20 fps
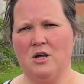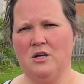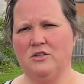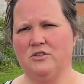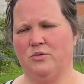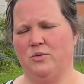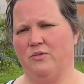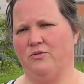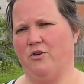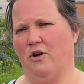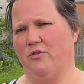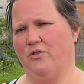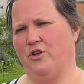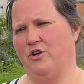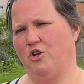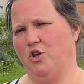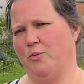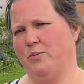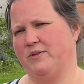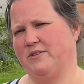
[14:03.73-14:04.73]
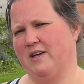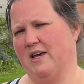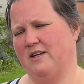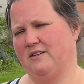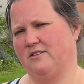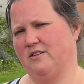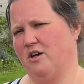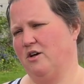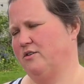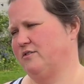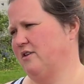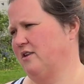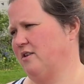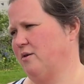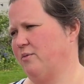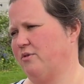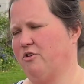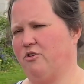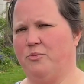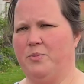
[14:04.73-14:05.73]
So we've got the new potatoes, and then
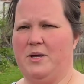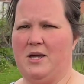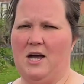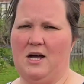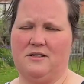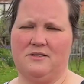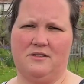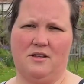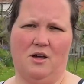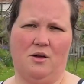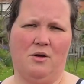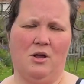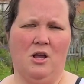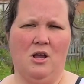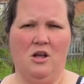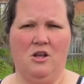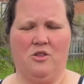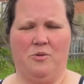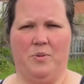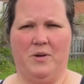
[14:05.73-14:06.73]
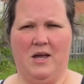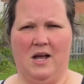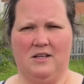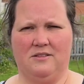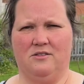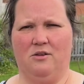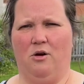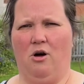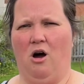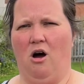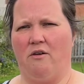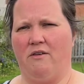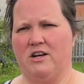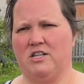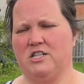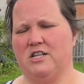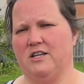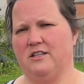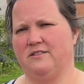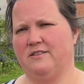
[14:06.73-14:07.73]
we've got the Picasso. The Picasso are
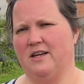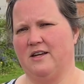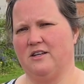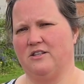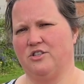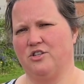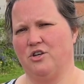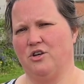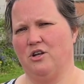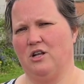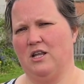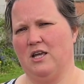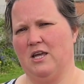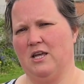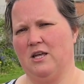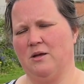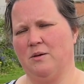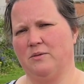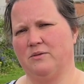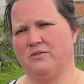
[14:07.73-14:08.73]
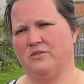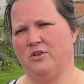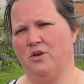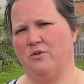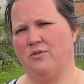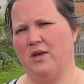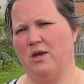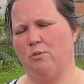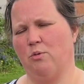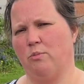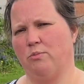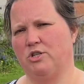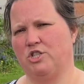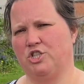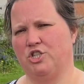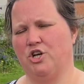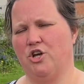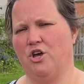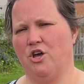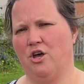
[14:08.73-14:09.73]
actually a second early, so they will
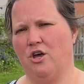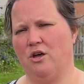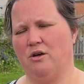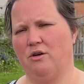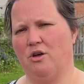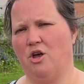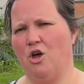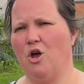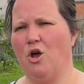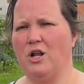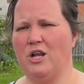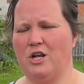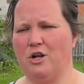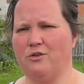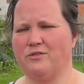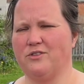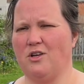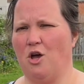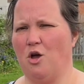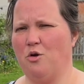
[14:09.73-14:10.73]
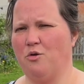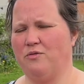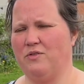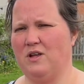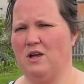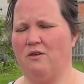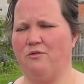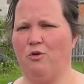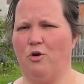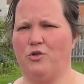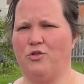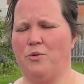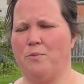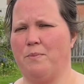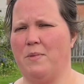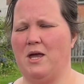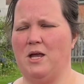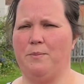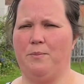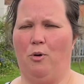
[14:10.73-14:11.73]
mature early enough to hopefully avoid the
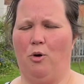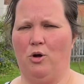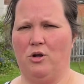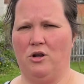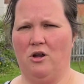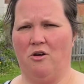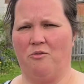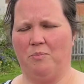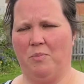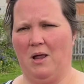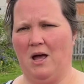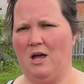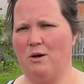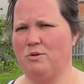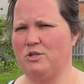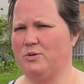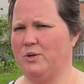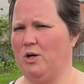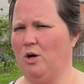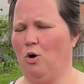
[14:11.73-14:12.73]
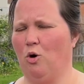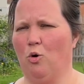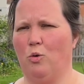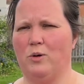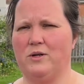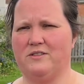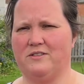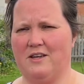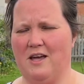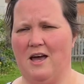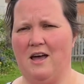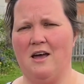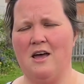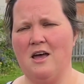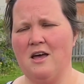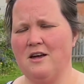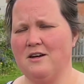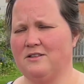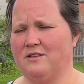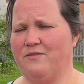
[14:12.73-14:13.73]
main point of blight, which we always get.
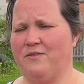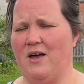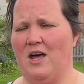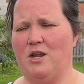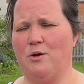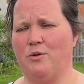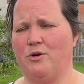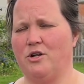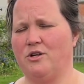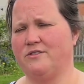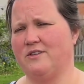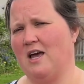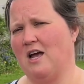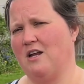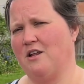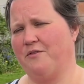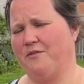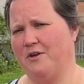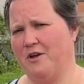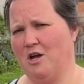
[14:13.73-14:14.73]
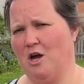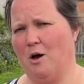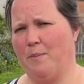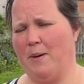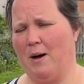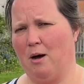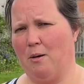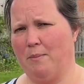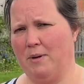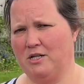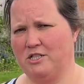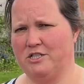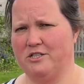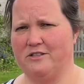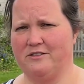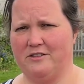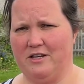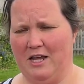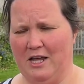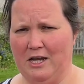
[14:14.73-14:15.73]
Because if anyone knows anything about
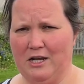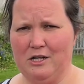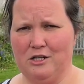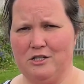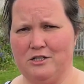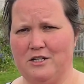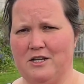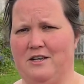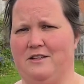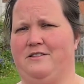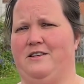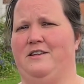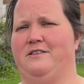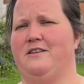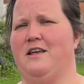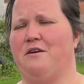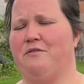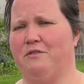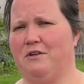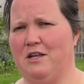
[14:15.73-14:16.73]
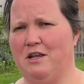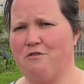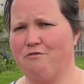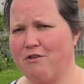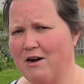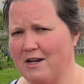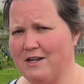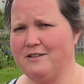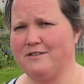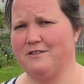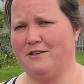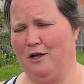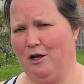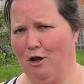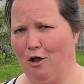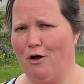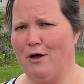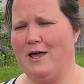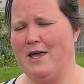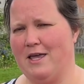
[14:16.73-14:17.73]
Manchester, England, is it definitely rains a
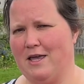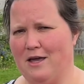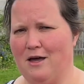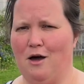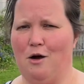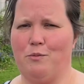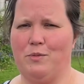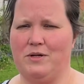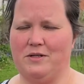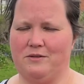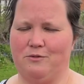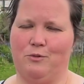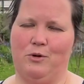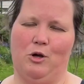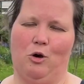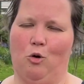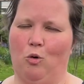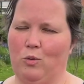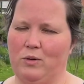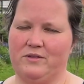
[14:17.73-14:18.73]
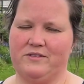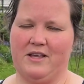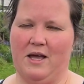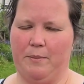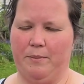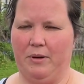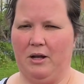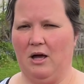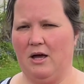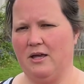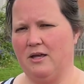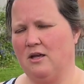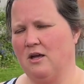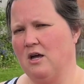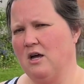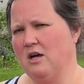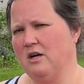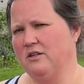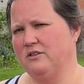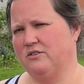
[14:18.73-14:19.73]
lot here, and we always get blight.
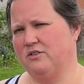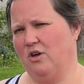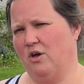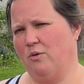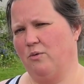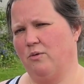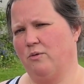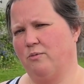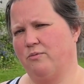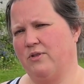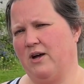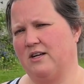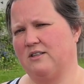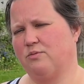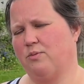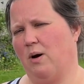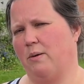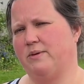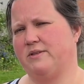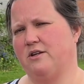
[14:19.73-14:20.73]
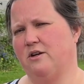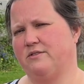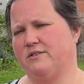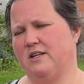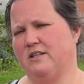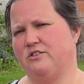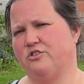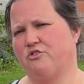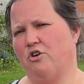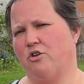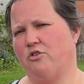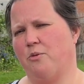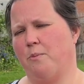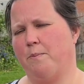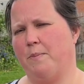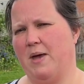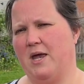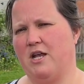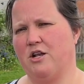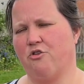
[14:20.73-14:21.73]
So that's why we don't tend to grow the
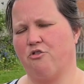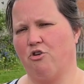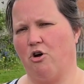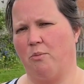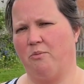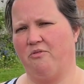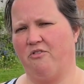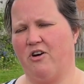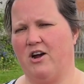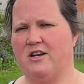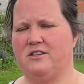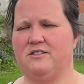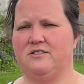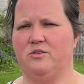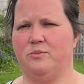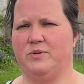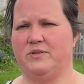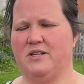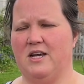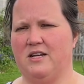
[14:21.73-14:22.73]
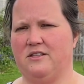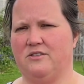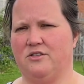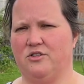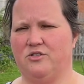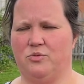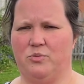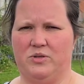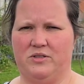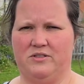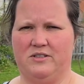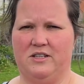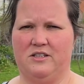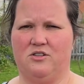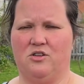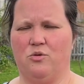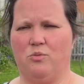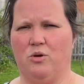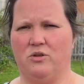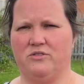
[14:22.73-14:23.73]
main crop varieties of potatoes, and we stick
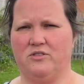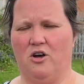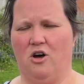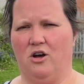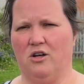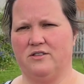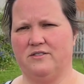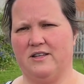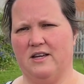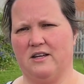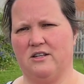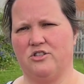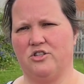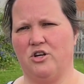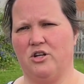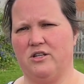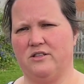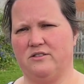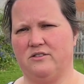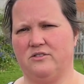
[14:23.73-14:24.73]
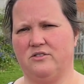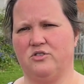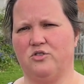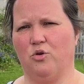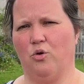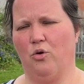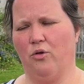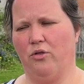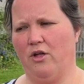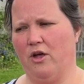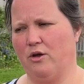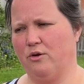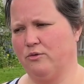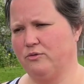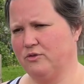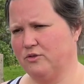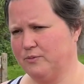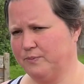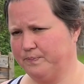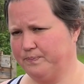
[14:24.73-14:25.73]
to the ones that are second earlies and store
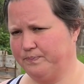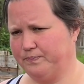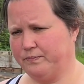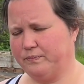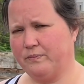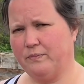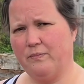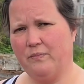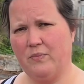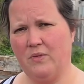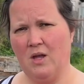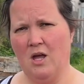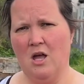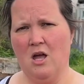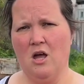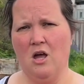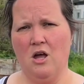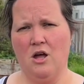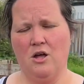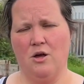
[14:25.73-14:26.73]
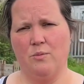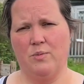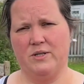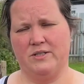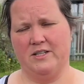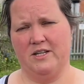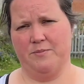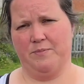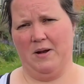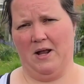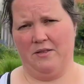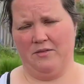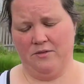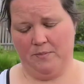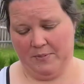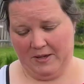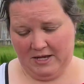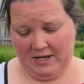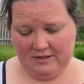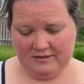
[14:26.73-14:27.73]
those. We did plant the
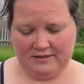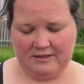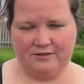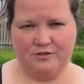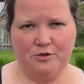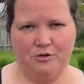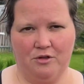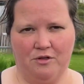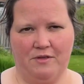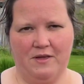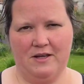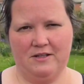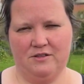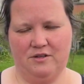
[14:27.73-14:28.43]
peas, that's the other thing.